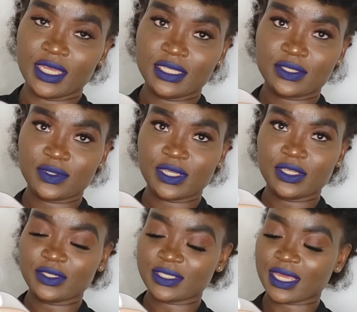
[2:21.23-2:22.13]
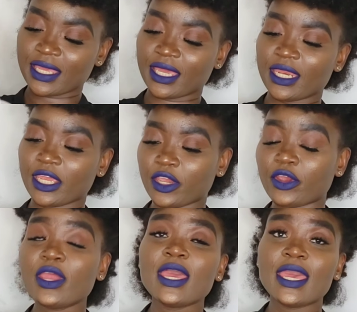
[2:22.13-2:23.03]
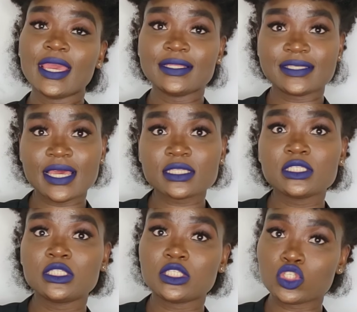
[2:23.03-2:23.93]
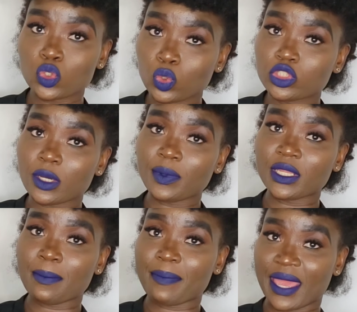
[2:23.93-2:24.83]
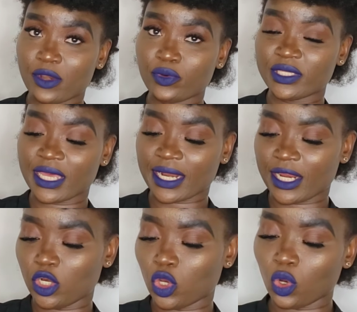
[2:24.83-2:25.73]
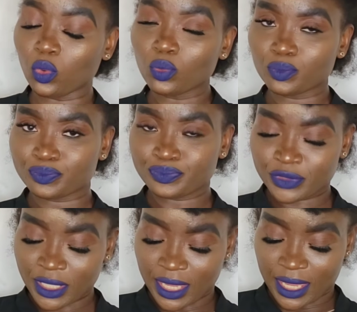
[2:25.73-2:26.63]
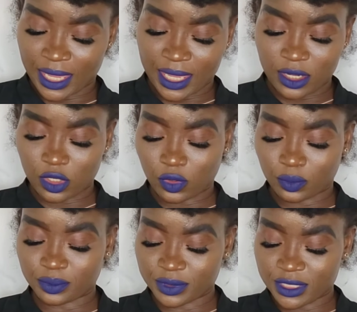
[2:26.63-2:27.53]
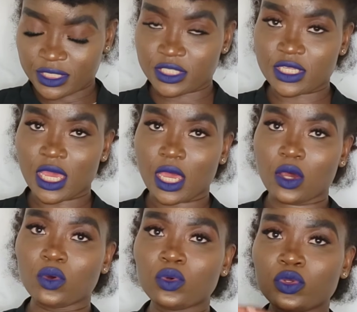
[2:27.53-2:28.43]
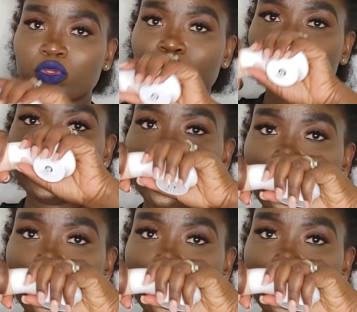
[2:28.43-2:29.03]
it's what it looks like in here. It takes 2 AA battery that I know, and this is how you